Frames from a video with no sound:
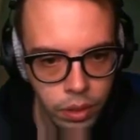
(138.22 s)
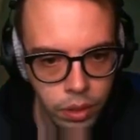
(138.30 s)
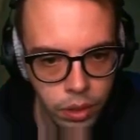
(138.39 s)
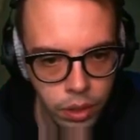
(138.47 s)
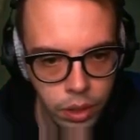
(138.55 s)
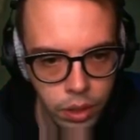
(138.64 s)

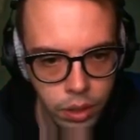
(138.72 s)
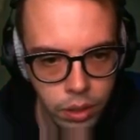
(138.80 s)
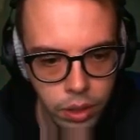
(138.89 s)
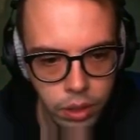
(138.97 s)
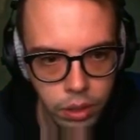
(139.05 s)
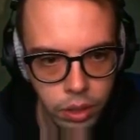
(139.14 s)
No,
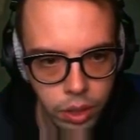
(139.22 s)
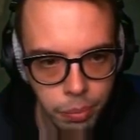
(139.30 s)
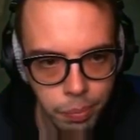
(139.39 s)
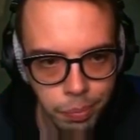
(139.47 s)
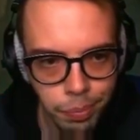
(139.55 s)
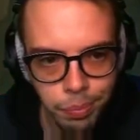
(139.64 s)
good.
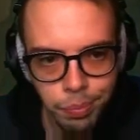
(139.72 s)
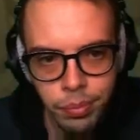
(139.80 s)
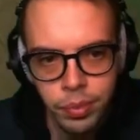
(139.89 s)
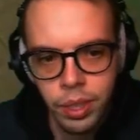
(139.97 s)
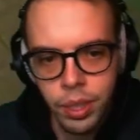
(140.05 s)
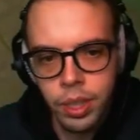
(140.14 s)

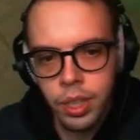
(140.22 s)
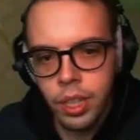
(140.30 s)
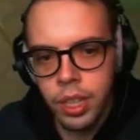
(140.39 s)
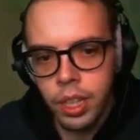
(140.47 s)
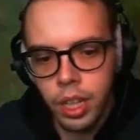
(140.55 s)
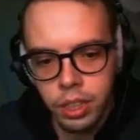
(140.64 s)

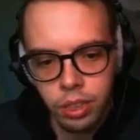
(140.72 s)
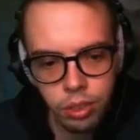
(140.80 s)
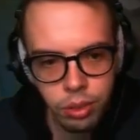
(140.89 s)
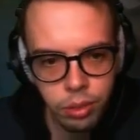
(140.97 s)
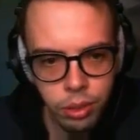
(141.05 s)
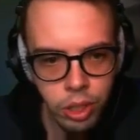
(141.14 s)
Nice.
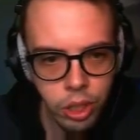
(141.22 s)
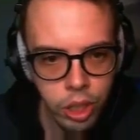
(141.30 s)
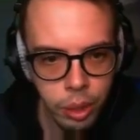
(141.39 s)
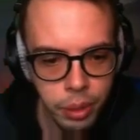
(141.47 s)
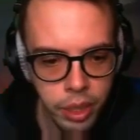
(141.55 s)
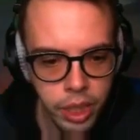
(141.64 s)
Good
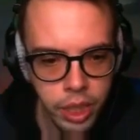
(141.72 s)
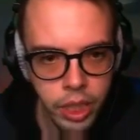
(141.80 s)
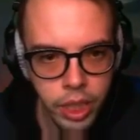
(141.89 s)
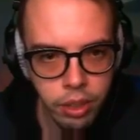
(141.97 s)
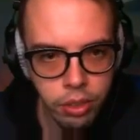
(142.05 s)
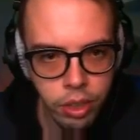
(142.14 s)
job by Lee. He
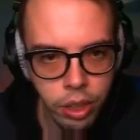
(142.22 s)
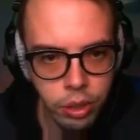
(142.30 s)
has no